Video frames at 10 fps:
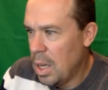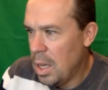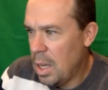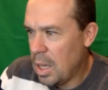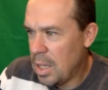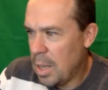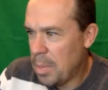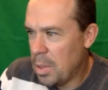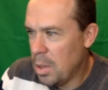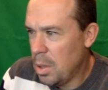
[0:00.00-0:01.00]

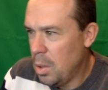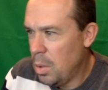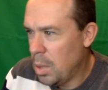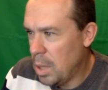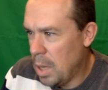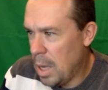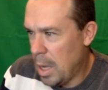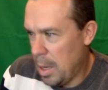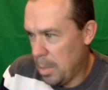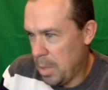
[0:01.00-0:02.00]
except new
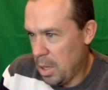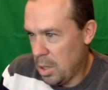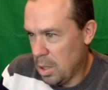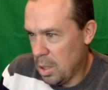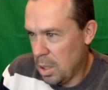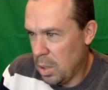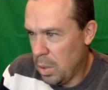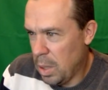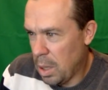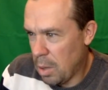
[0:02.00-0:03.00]
adaptations,
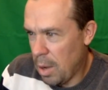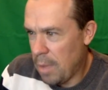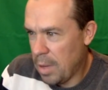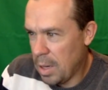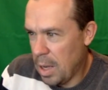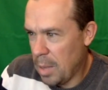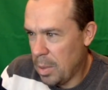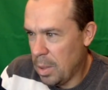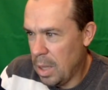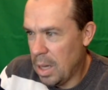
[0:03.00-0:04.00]
including a graphic
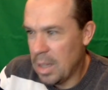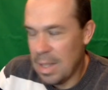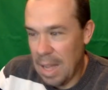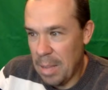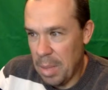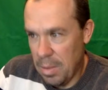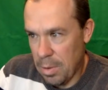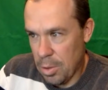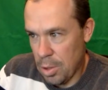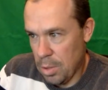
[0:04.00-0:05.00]
novel and a zombie
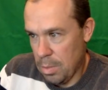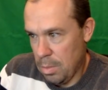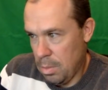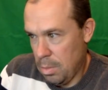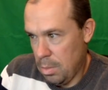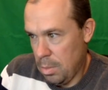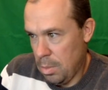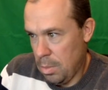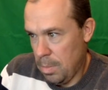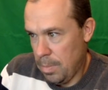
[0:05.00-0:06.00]
version.
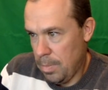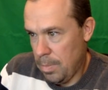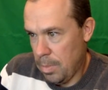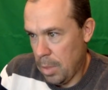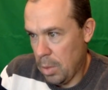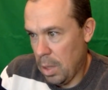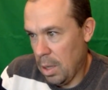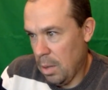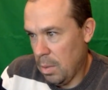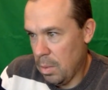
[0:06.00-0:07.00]

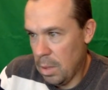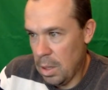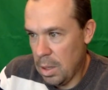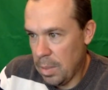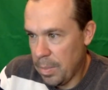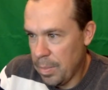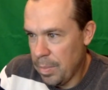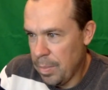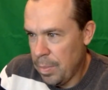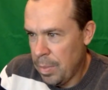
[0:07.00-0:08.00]
Okay, why not?
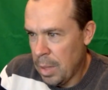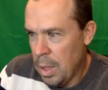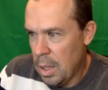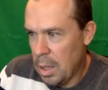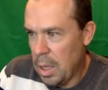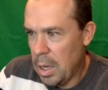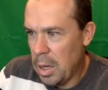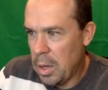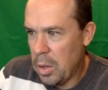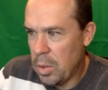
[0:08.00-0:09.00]
The late
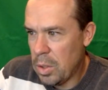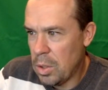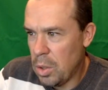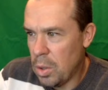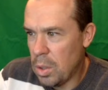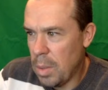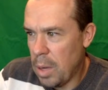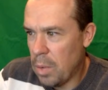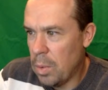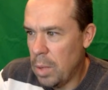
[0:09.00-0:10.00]
night host joked
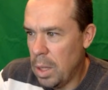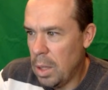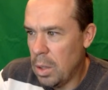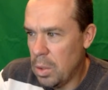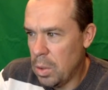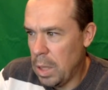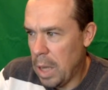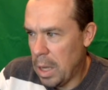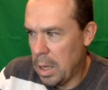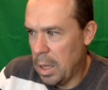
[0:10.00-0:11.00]
about Rudy
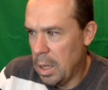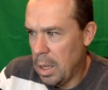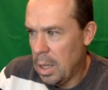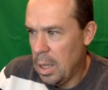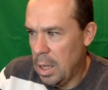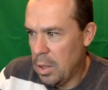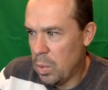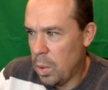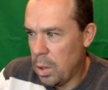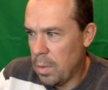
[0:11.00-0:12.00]
Giuliani. He is
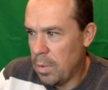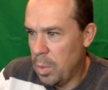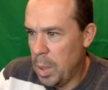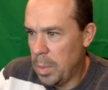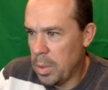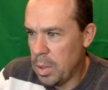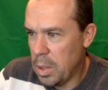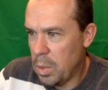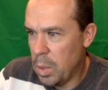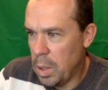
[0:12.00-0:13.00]
one of the few people
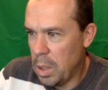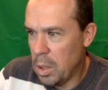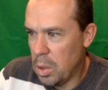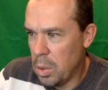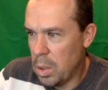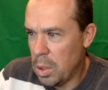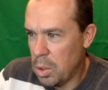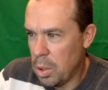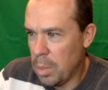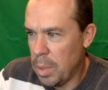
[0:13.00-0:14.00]
still willing to join
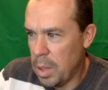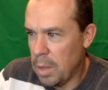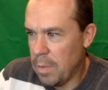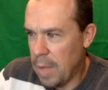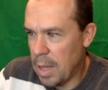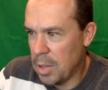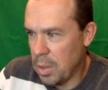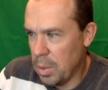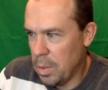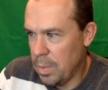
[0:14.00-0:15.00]
Trump in the
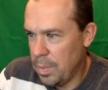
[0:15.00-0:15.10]
foxhole.